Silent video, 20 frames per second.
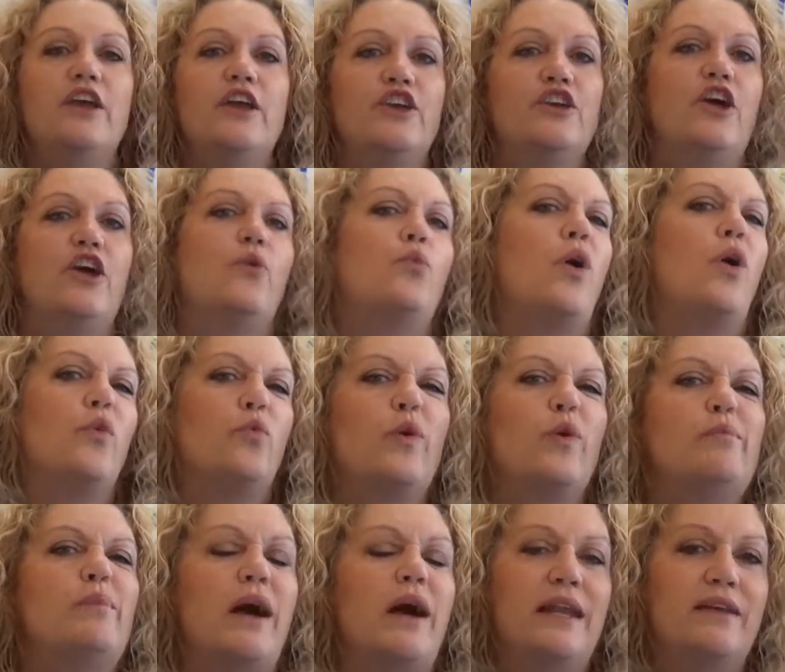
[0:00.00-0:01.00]
You know what,
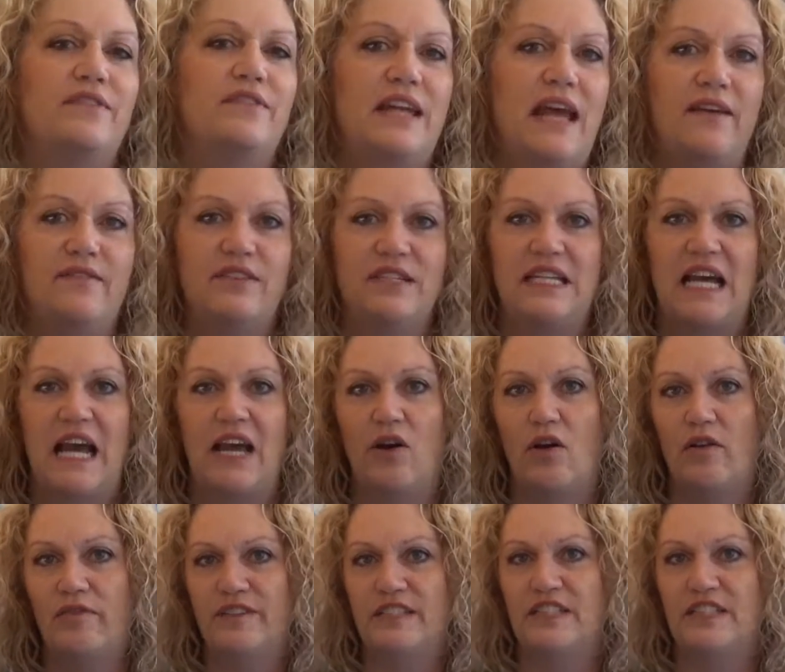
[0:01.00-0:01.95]
we might even have a day off,